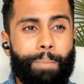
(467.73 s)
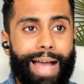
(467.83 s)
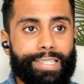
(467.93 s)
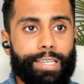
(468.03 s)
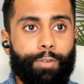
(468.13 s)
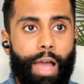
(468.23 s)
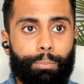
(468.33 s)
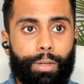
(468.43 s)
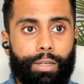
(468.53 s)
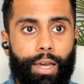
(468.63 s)
massive
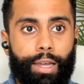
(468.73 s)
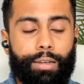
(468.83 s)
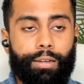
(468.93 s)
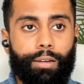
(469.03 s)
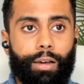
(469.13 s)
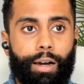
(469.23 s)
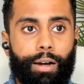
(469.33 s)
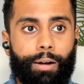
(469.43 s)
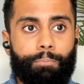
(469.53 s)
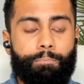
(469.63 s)
appetite
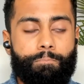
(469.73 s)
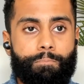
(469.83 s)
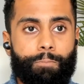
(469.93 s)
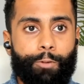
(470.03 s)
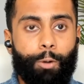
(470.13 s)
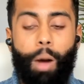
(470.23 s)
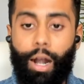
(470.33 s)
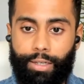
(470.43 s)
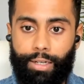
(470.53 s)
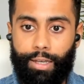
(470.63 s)
um, from
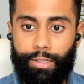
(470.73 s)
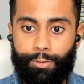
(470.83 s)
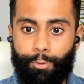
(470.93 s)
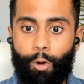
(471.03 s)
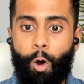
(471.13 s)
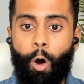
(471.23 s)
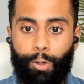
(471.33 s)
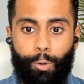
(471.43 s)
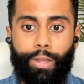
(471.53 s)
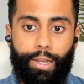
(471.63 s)
architects for
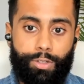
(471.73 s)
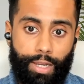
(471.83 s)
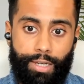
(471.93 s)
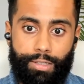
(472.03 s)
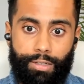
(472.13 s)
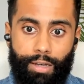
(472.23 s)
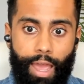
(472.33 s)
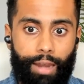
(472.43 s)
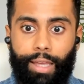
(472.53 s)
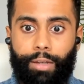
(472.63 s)
ongoing education
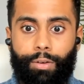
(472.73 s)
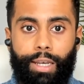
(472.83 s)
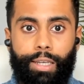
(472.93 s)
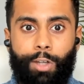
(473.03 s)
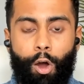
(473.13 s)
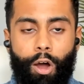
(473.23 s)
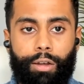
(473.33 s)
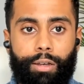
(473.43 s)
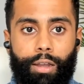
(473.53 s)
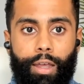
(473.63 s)
and like really
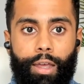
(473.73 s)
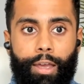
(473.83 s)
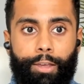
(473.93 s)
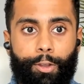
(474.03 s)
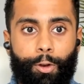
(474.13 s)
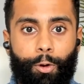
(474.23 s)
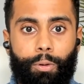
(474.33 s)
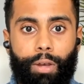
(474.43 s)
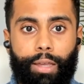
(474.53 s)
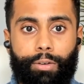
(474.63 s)
not you know
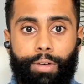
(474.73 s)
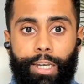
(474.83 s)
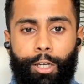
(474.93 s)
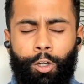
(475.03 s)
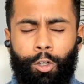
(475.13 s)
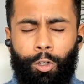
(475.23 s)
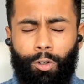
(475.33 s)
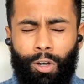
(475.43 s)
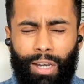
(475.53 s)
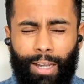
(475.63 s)
like really
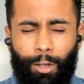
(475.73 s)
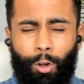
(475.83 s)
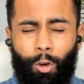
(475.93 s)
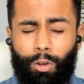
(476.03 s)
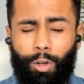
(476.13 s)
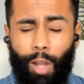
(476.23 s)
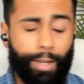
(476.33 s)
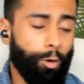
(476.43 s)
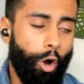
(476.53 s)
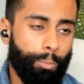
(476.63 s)
like
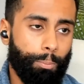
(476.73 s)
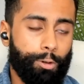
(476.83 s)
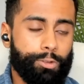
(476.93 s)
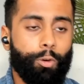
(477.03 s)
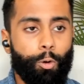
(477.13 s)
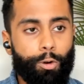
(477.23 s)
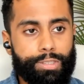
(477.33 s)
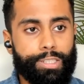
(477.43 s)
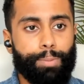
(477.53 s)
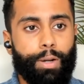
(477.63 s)
like long posts or
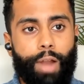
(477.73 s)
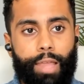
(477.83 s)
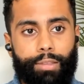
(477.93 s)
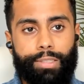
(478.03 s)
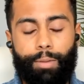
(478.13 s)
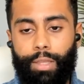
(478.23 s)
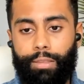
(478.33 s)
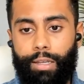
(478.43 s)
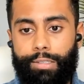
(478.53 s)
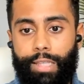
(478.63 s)
courses but rather
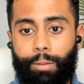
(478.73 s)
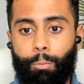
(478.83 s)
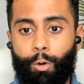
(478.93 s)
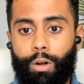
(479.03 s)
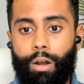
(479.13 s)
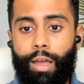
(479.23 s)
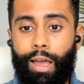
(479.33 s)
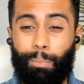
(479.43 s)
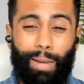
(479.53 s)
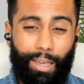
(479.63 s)
something that is like more
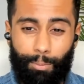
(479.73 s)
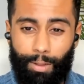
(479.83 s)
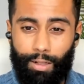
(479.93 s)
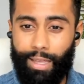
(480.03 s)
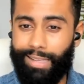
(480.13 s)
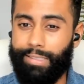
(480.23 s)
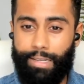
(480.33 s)
applicable